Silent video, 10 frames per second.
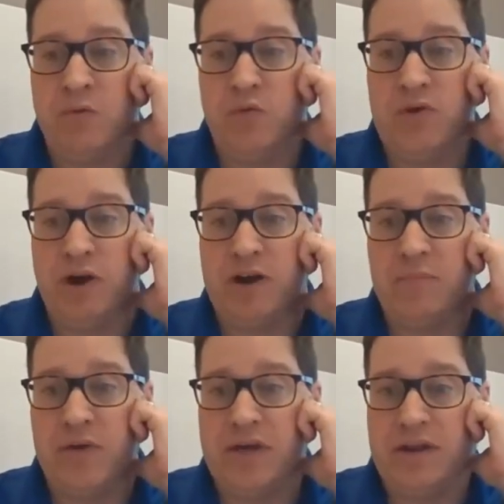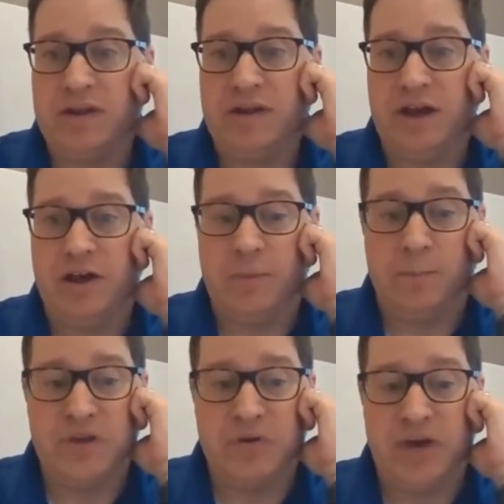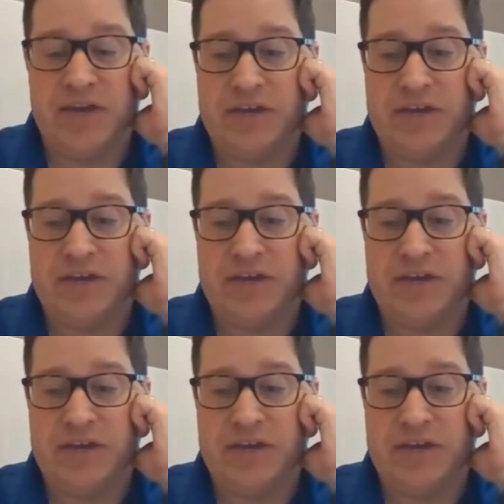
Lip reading: We recommend a